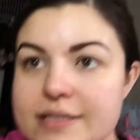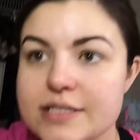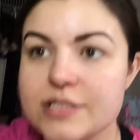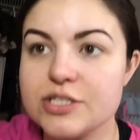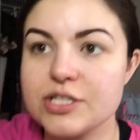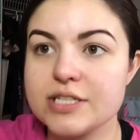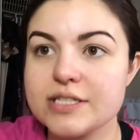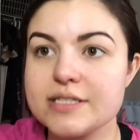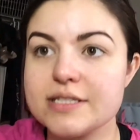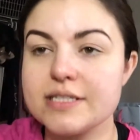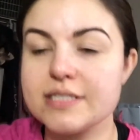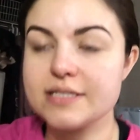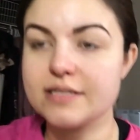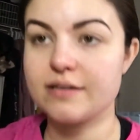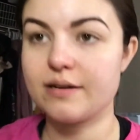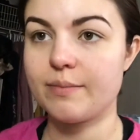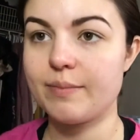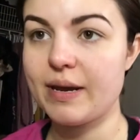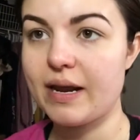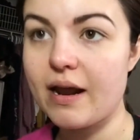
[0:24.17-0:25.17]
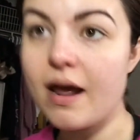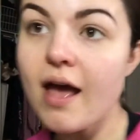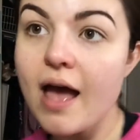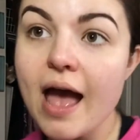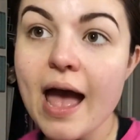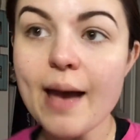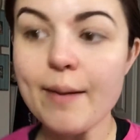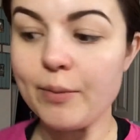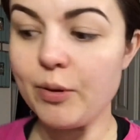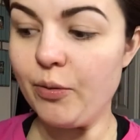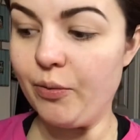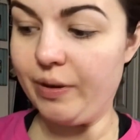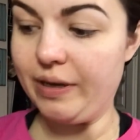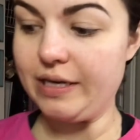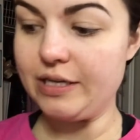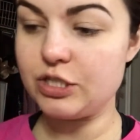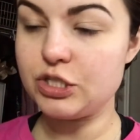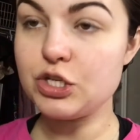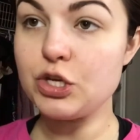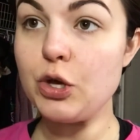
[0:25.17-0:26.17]
adjust this a little bit. I'm
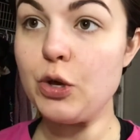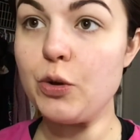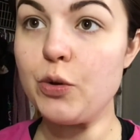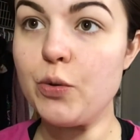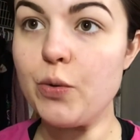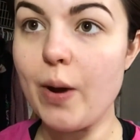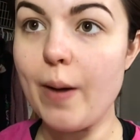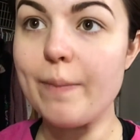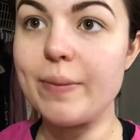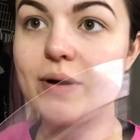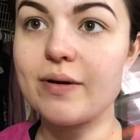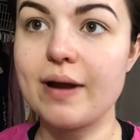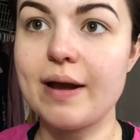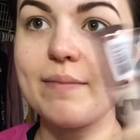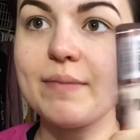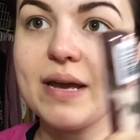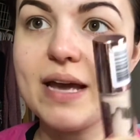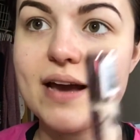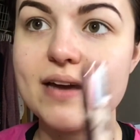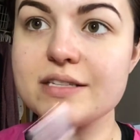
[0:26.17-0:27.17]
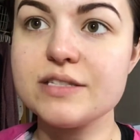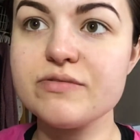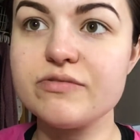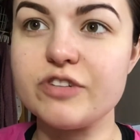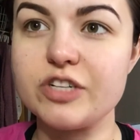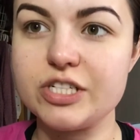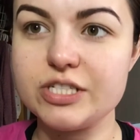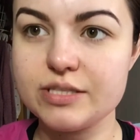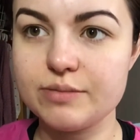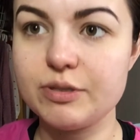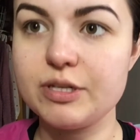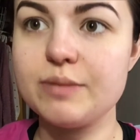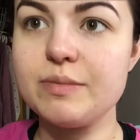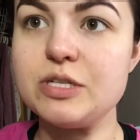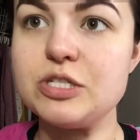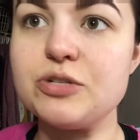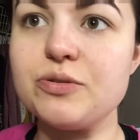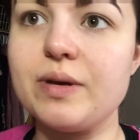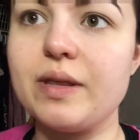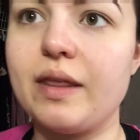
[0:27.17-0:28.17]
going to prime my eyes first. I'm going to
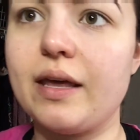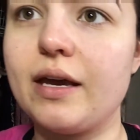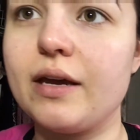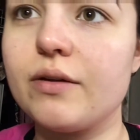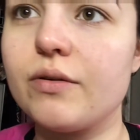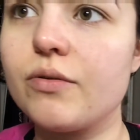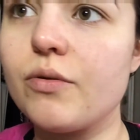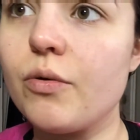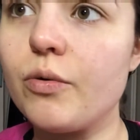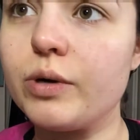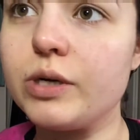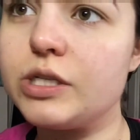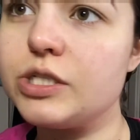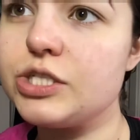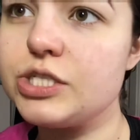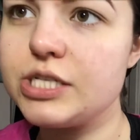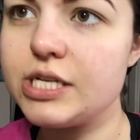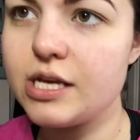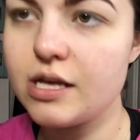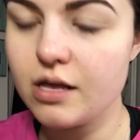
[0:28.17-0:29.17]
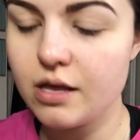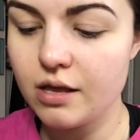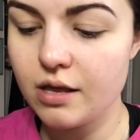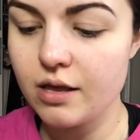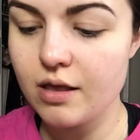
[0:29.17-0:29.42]
be doing like an orangey